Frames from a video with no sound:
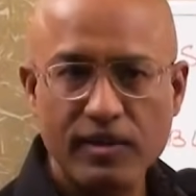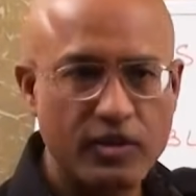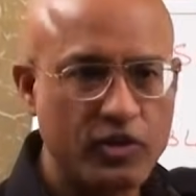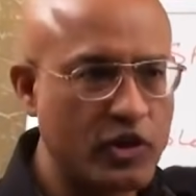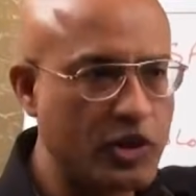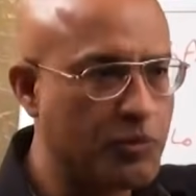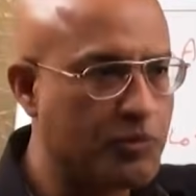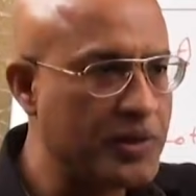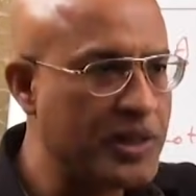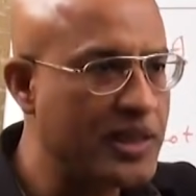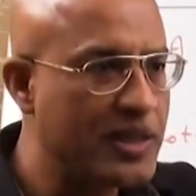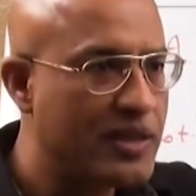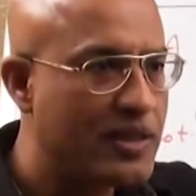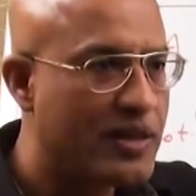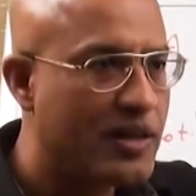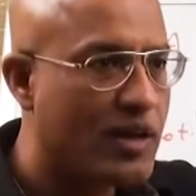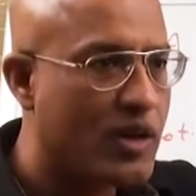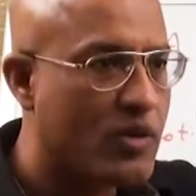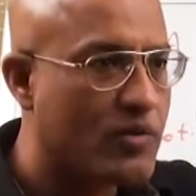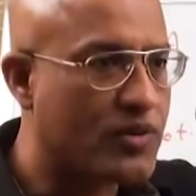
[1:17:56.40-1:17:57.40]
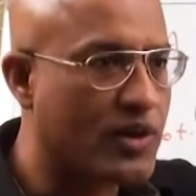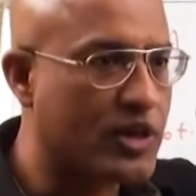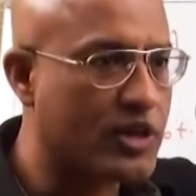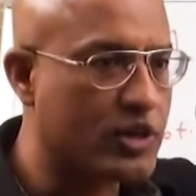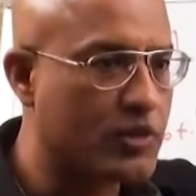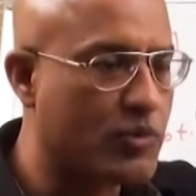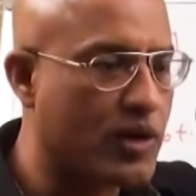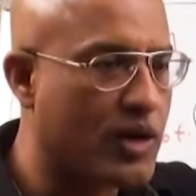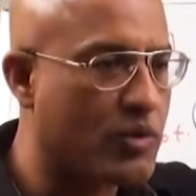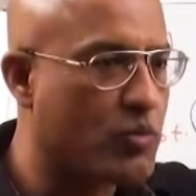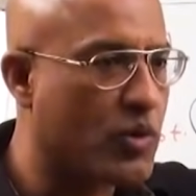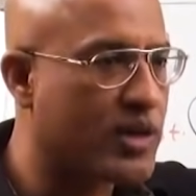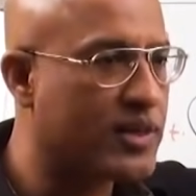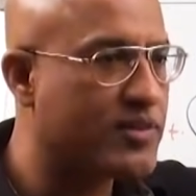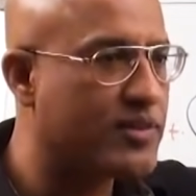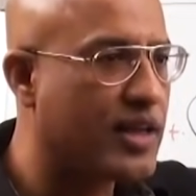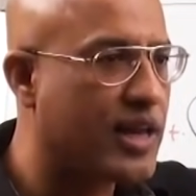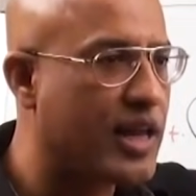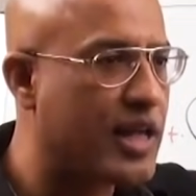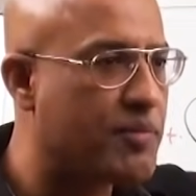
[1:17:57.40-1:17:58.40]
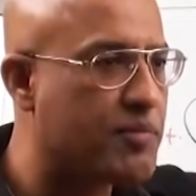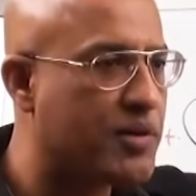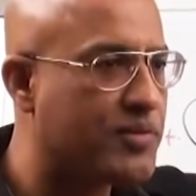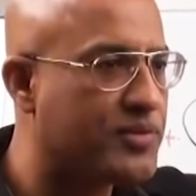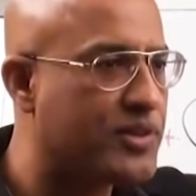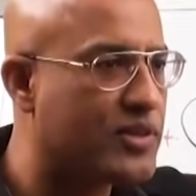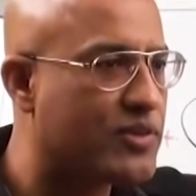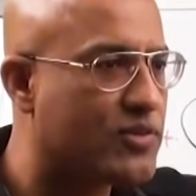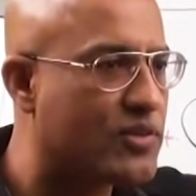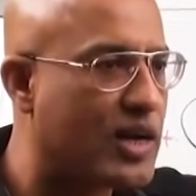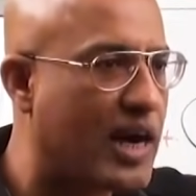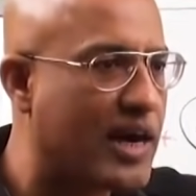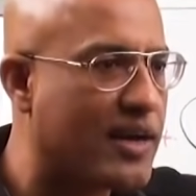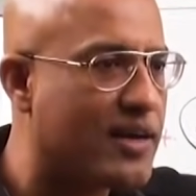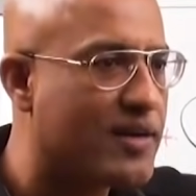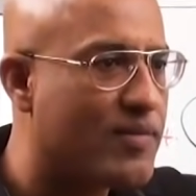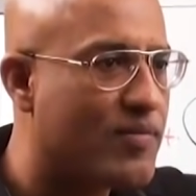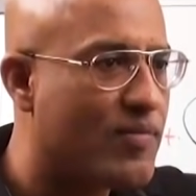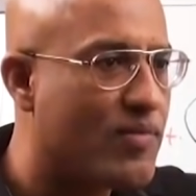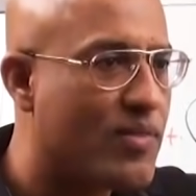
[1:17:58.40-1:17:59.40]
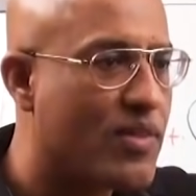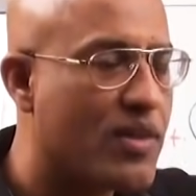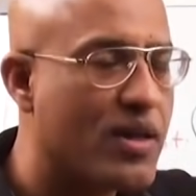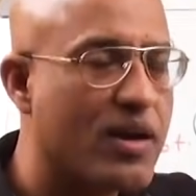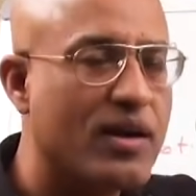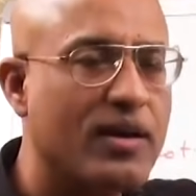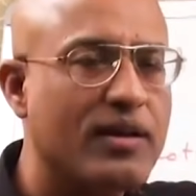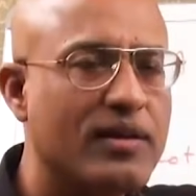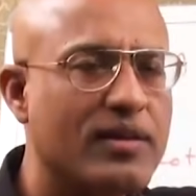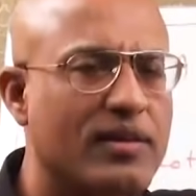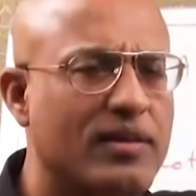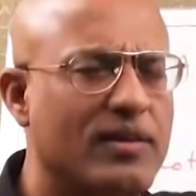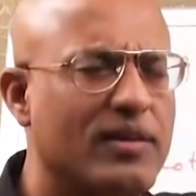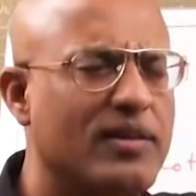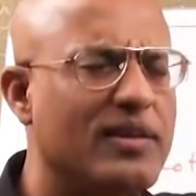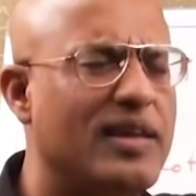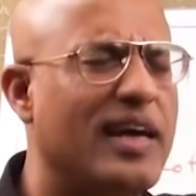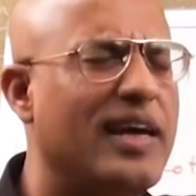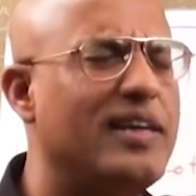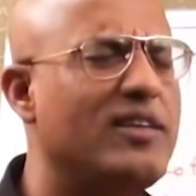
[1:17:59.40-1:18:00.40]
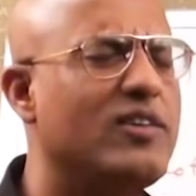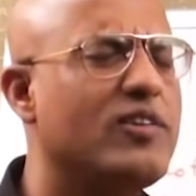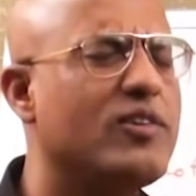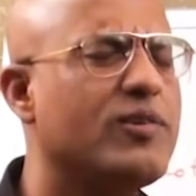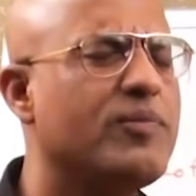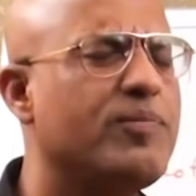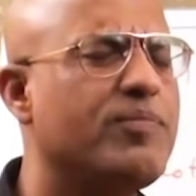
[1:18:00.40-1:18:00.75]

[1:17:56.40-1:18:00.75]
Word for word: GP41. What is the name of this drug? Yes?